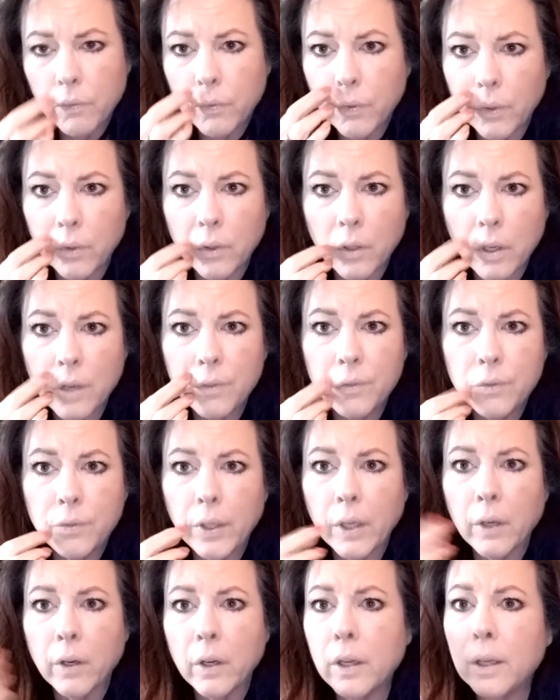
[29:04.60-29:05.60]
for a
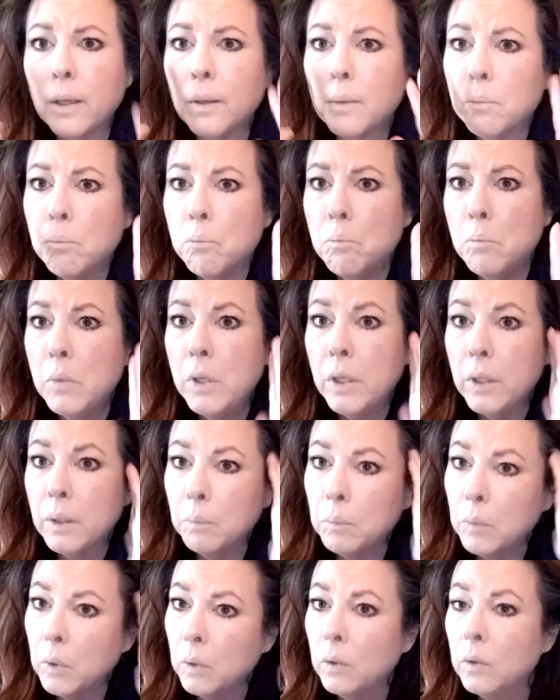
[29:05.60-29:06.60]
very
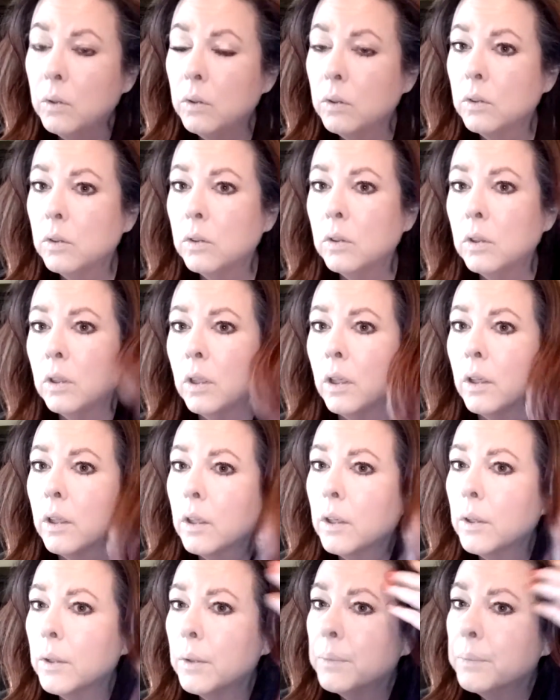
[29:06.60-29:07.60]
minimal
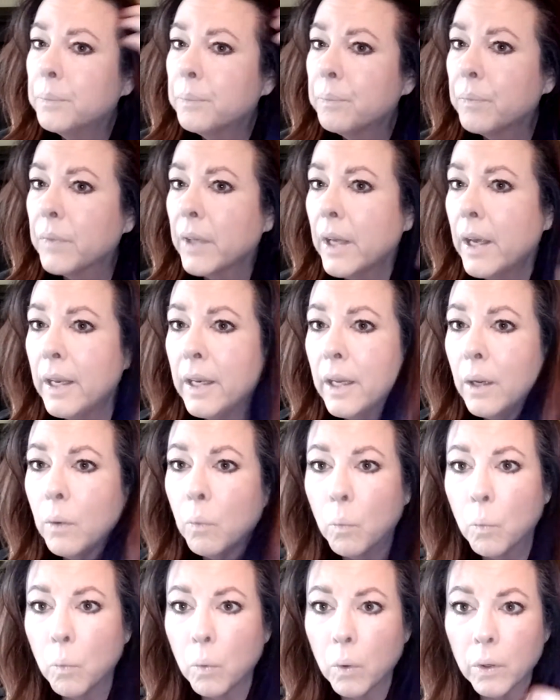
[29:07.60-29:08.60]
look. And it
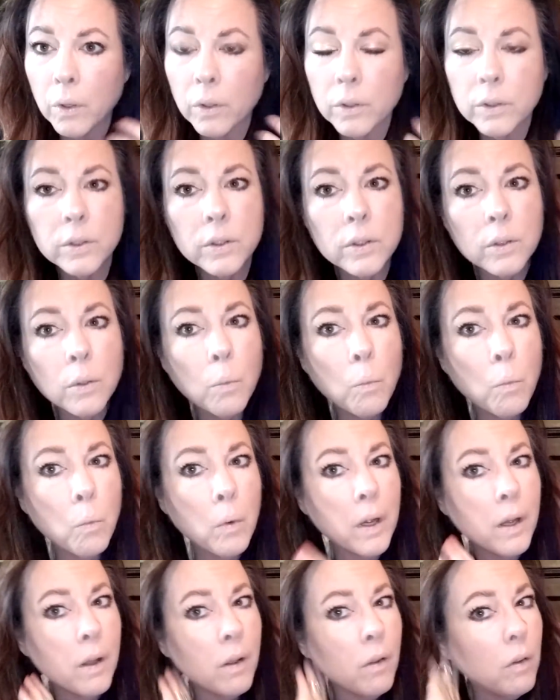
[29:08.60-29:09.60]
works
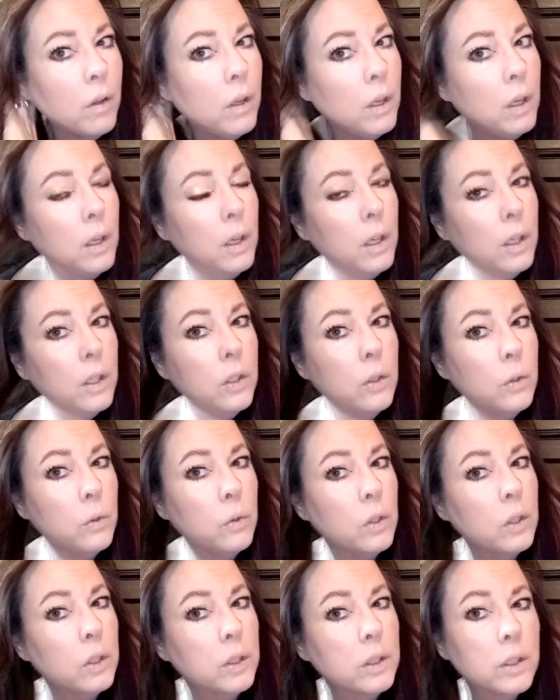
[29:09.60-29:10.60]
well. You
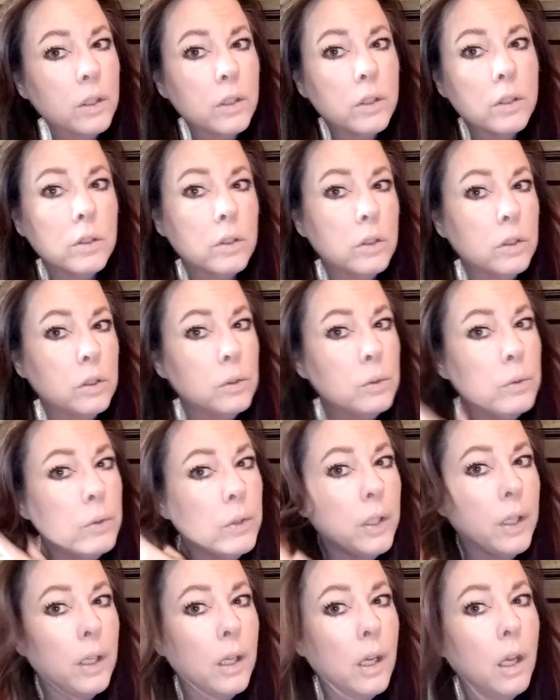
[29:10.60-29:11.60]
look
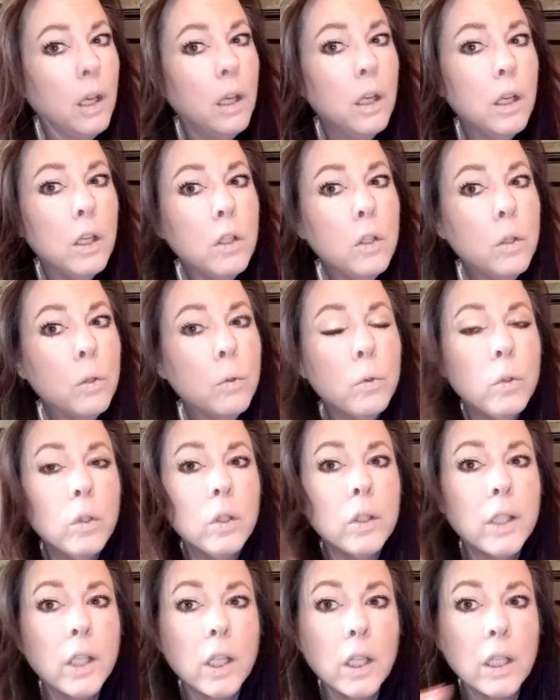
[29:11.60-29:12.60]
dewy. You
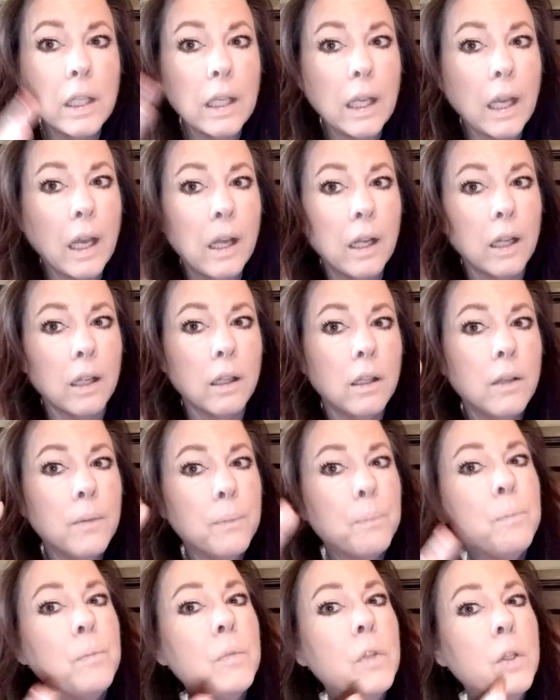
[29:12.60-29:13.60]
look young.
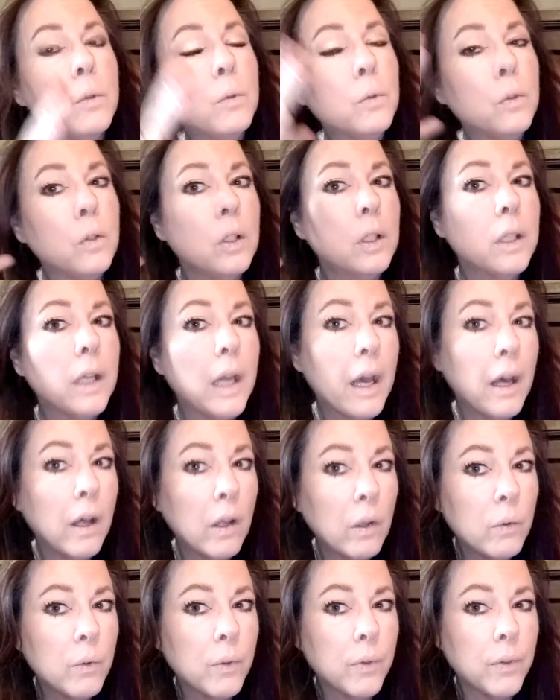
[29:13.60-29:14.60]
You look
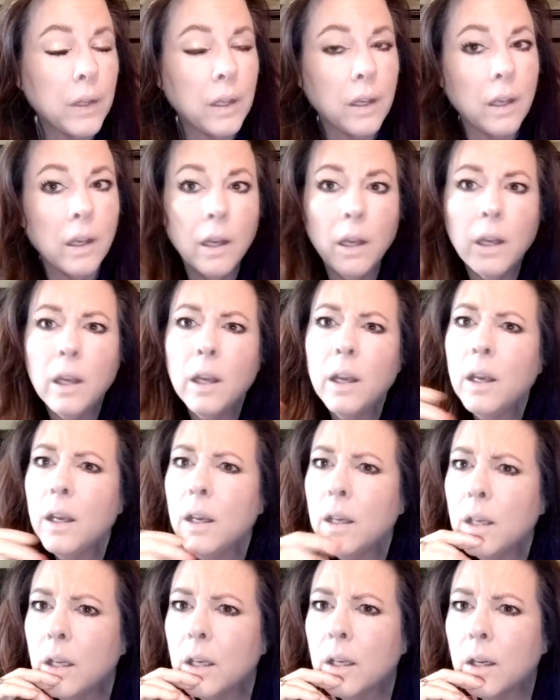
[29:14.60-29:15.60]
healthy.
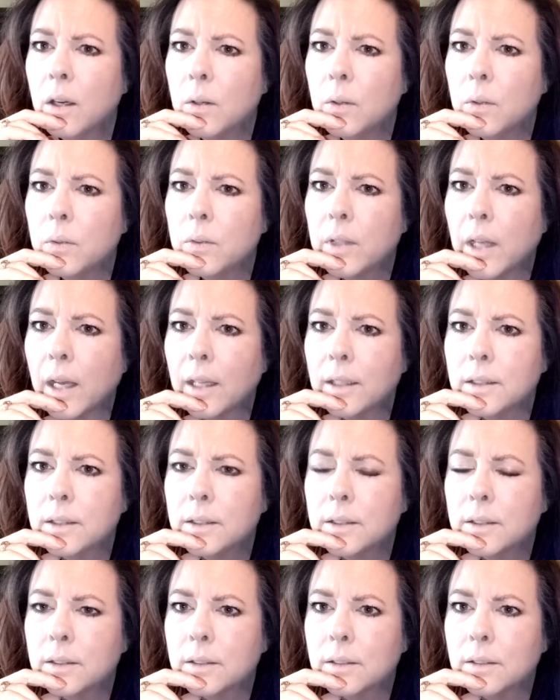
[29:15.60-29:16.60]
That's
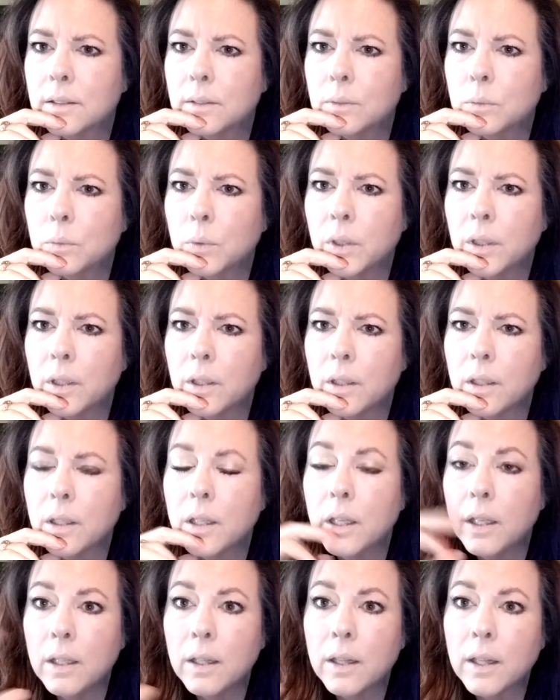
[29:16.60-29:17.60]
one of the
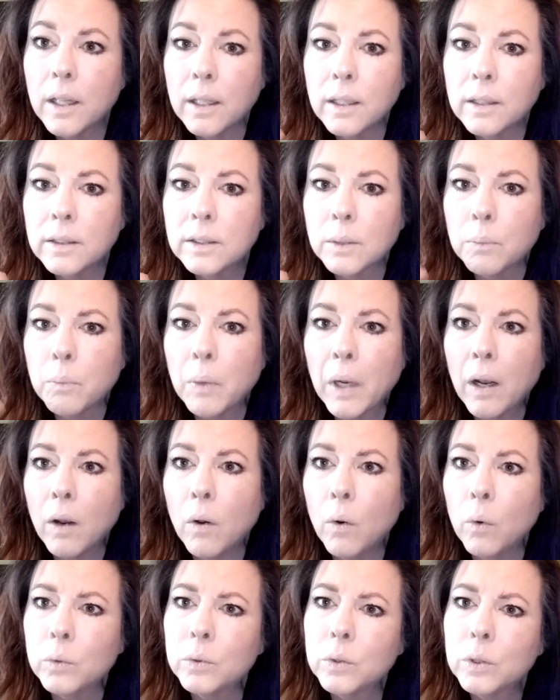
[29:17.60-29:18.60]
key things
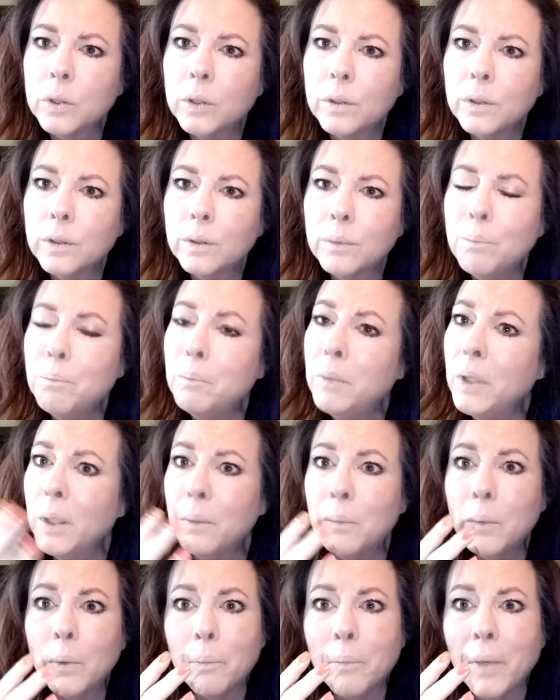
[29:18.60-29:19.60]
about
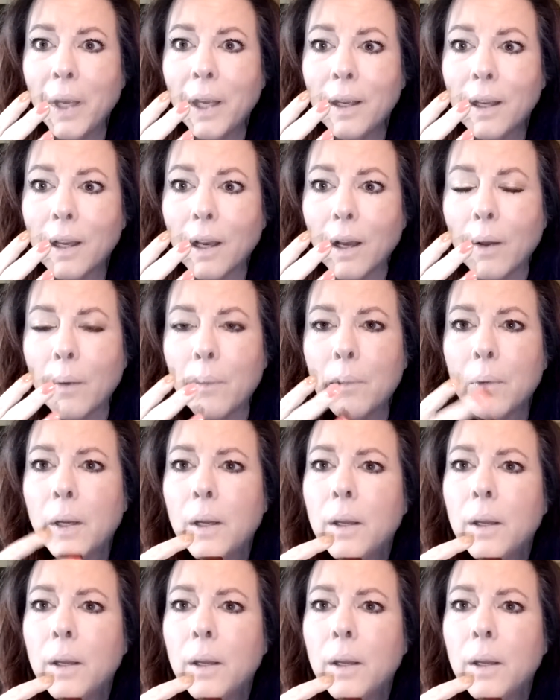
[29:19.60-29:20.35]
minimal makeup.